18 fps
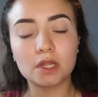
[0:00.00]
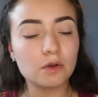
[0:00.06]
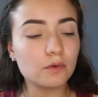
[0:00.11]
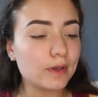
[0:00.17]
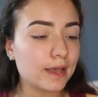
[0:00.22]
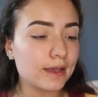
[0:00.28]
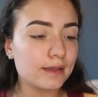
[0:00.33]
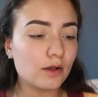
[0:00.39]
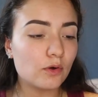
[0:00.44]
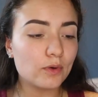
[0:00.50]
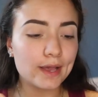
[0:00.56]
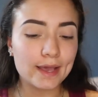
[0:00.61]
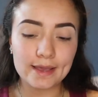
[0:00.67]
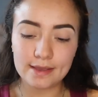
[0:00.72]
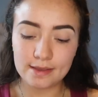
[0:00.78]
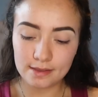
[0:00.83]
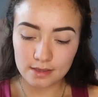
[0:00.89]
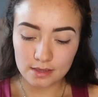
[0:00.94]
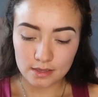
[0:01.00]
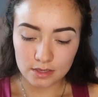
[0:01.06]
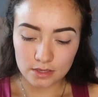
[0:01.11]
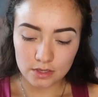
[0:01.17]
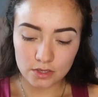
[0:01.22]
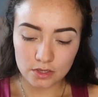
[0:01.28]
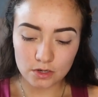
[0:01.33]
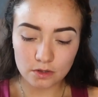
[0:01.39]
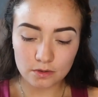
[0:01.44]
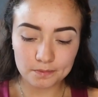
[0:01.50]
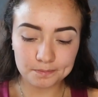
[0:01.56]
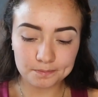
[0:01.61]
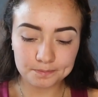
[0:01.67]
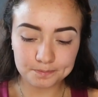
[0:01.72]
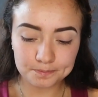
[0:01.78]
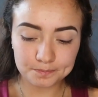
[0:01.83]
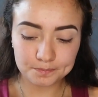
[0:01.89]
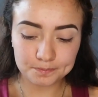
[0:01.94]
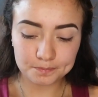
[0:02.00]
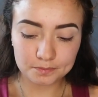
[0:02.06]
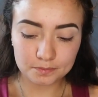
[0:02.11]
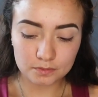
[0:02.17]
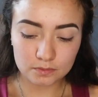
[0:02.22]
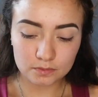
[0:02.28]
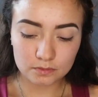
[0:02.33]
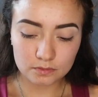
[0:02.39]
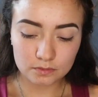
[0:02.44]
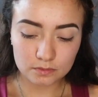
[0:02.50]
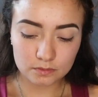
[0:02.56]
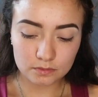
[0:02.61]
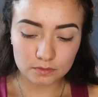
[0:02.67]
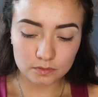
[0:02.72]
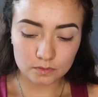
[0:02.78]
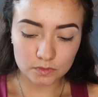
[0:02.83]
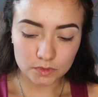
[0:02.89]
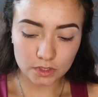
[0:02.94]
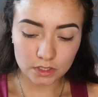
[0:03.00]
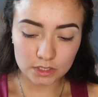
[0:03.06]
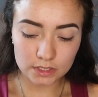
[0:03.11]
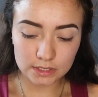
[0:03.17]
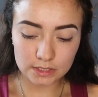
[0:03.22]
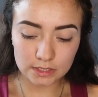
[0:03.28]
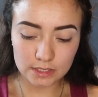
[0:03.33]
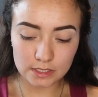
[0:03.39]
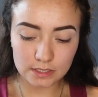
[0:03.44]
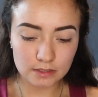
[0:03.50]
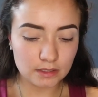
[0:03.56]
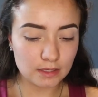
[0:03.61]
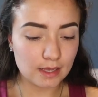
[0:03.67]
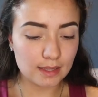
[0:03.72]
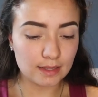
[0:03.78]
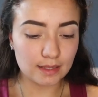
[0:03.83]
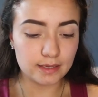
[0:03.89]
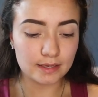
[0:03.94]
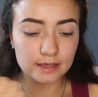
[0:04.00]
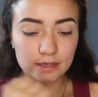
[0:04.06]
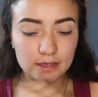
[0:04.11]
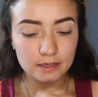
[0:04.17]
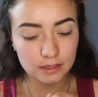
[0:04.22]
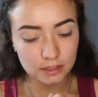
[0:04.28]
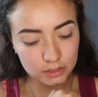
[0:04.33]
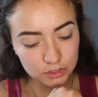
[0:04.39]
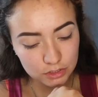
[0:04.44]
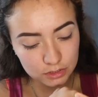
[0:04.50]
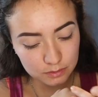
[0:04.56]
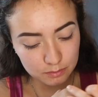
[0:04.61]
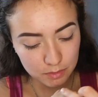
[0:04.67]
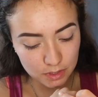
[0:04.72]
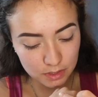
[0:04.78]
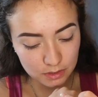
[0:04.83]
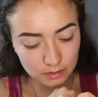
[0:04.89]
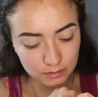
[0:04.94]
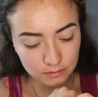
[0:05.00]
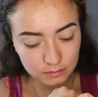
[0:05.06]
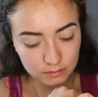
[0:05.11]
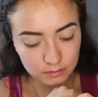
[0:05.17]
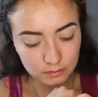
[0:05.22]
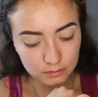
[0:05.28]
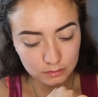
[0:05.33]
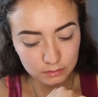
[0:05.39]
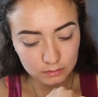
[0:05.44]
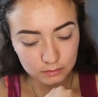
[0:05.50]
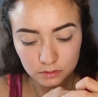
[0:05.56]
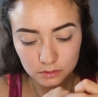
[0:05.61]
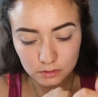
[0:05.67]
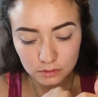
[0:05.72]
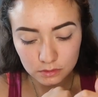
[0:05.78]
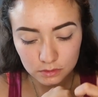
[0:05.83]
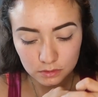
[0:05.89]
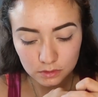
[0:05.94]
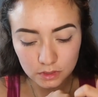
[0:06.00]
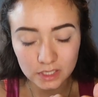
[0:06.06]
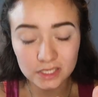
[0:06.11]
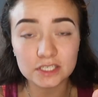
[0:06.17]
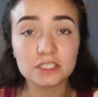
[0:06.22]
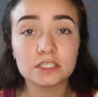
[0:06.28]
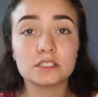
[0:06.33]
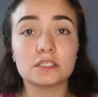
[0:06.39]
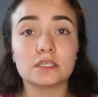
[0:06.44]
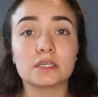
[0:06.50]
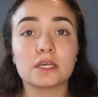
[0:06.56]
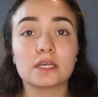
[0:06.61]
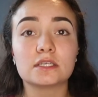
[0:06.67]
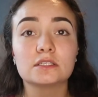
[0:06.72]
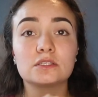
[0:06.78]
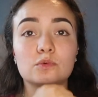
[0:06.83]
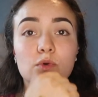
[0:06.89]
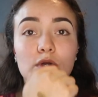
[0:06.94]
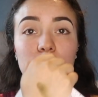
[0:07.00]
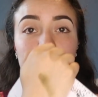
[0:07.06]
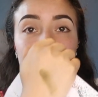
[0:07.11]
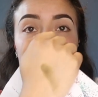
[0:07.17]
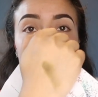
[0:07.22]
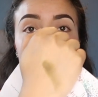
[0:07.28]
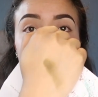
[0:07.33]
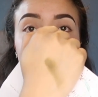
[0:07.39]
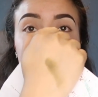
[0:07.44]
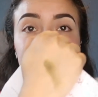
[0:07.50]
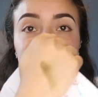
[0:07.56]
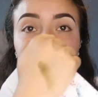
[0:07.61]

Okay, you know, honestly, I like it. It's just me. I just suck at swatching.